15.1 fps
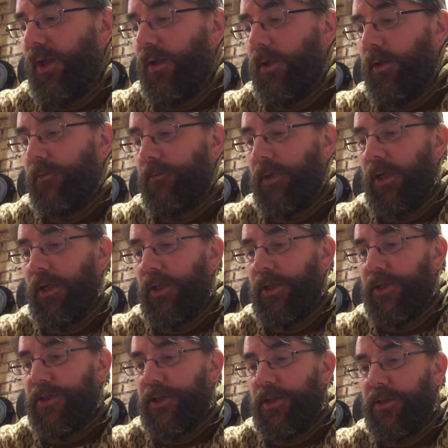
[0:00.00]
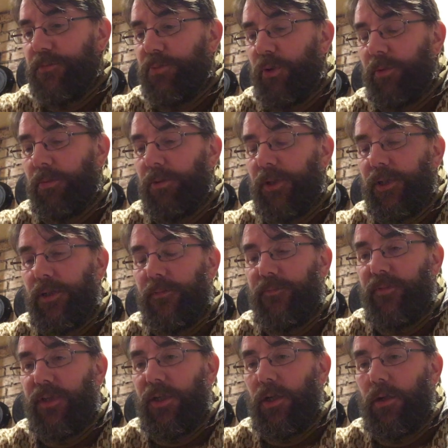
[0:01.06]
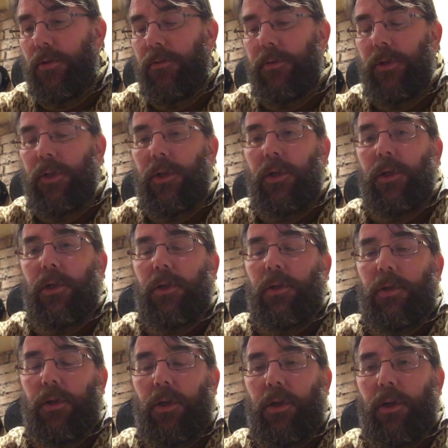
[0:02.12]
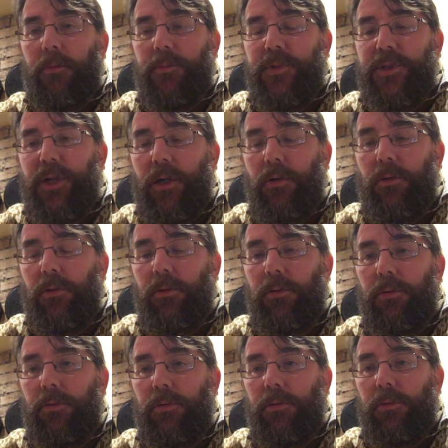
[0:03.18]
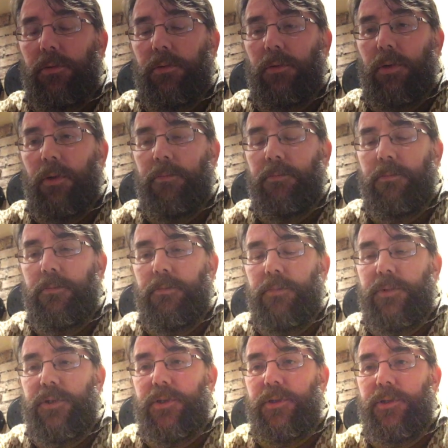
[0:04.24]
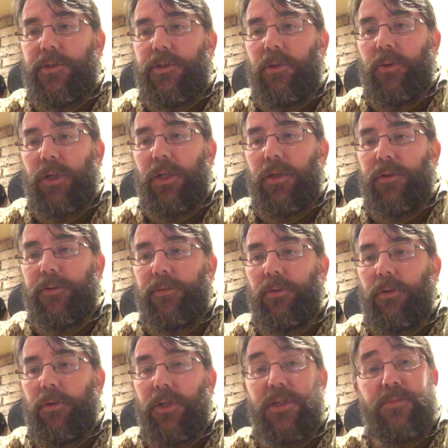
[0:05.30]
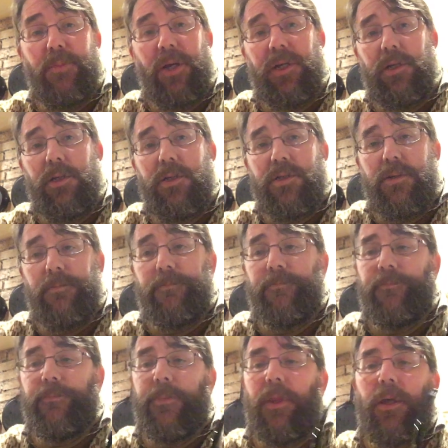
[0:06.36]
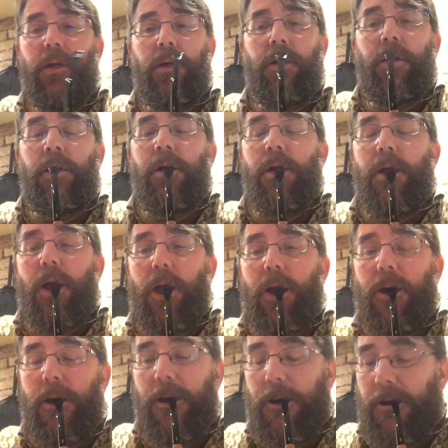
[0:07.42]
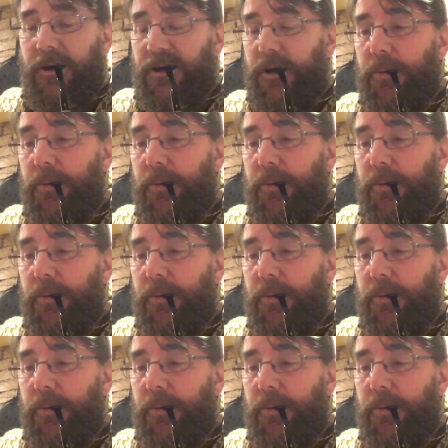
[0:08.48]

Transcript: uh, really is, is probably video. Um, so I'm doing it through this mechanism. Uh,